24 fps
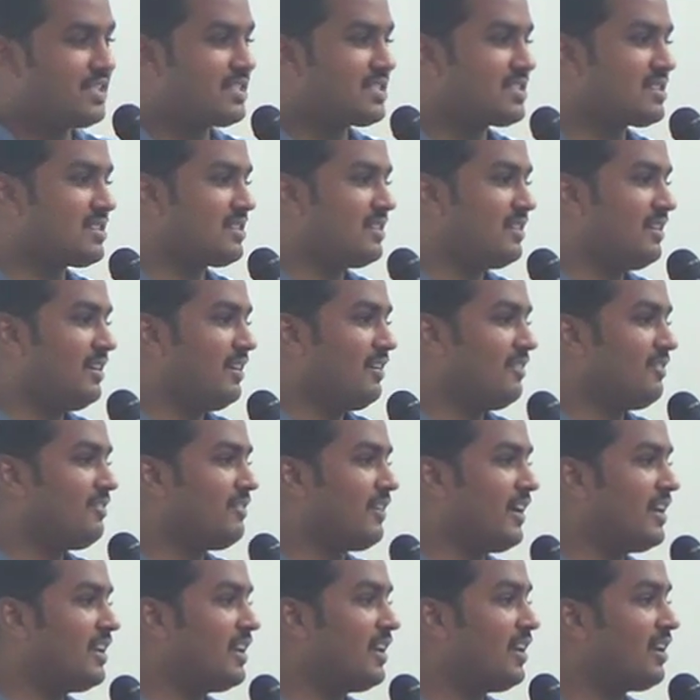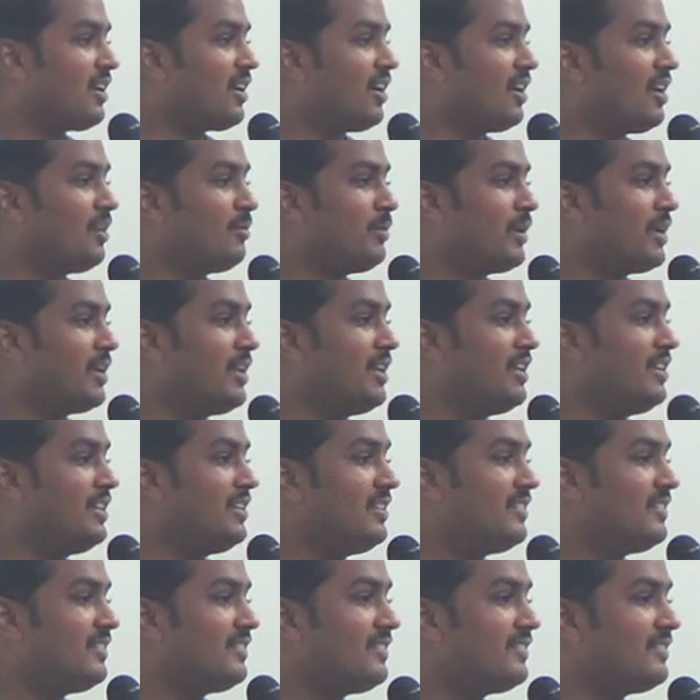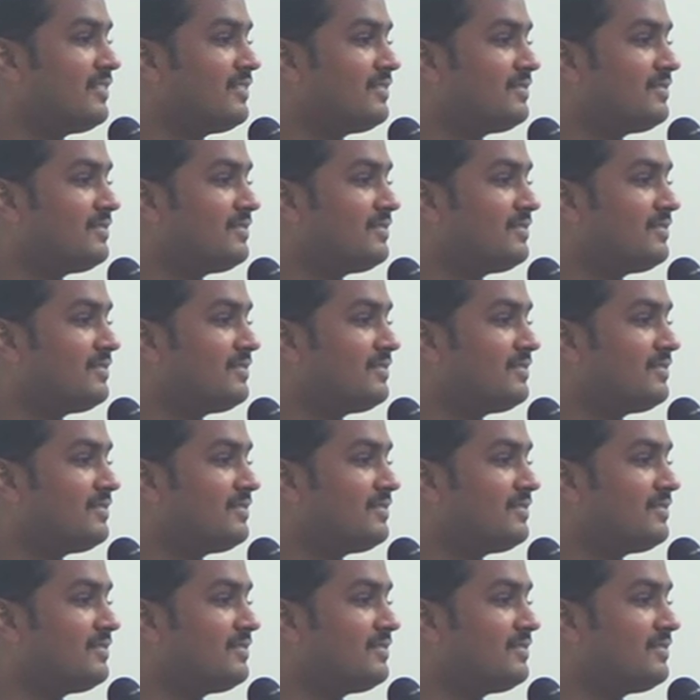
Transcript: Next, final call money.